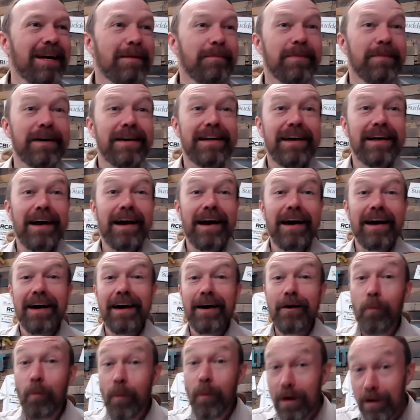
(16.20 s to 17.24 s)
But
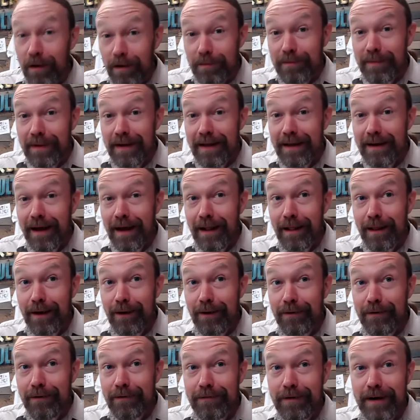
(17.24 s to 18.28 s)
welcome and
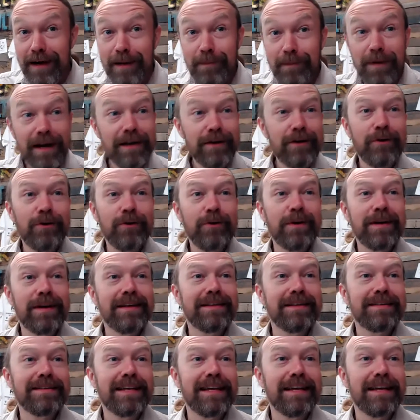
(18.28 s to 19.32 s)
hello for anybody who
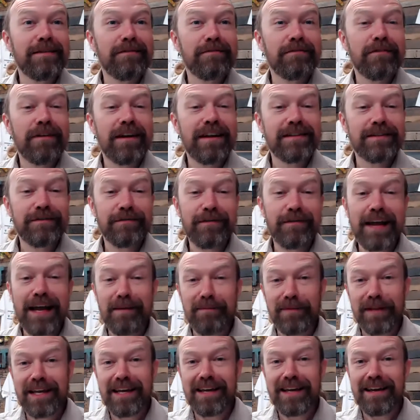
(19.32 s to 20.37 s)
is in friends,
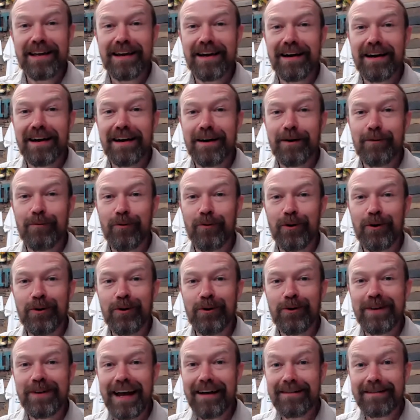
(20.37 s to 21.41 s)
family
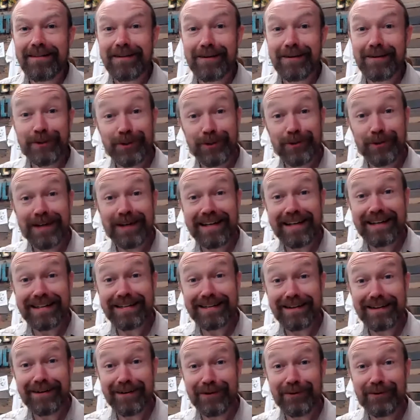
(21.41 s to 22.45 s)
world out there joining us
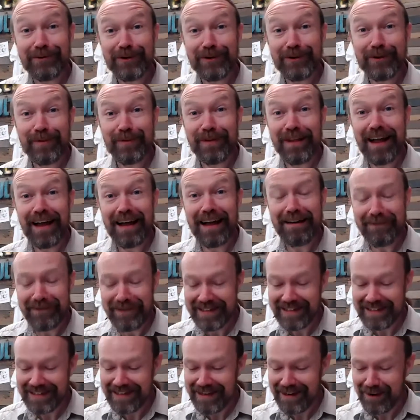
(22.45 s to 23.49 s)
on YouTube Live to
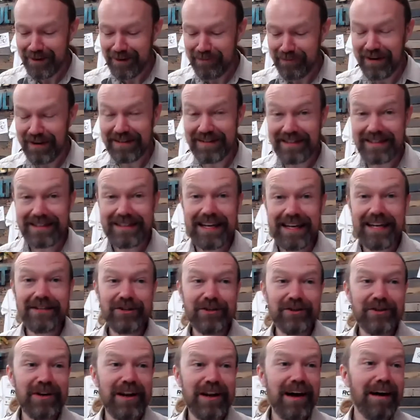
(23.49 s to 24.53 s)
see our
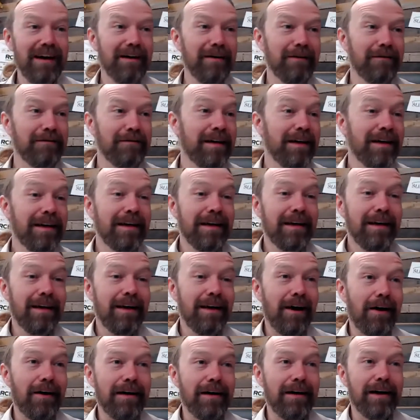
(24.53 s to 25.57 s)
presentation of
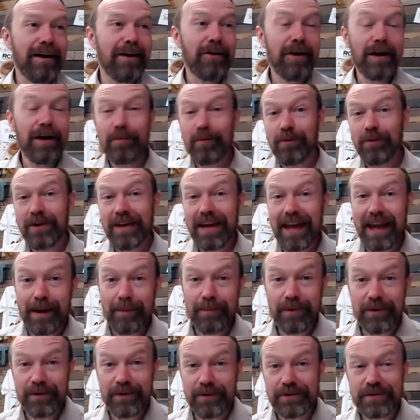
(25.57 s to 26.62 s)
our incredible
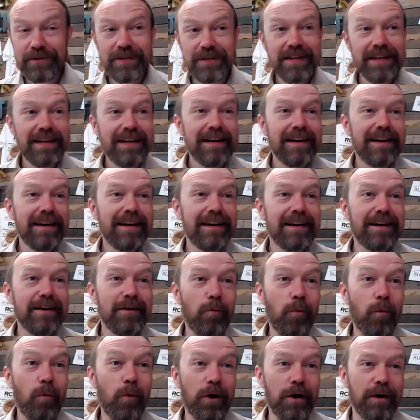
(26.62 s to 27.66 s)
campers'
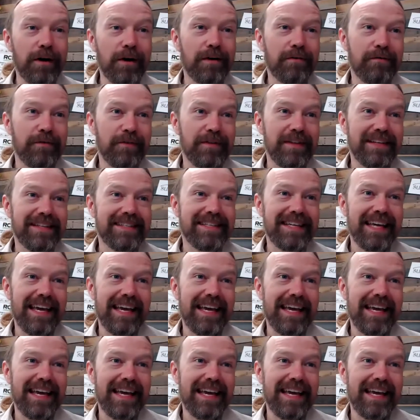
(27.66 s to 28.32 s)
work for this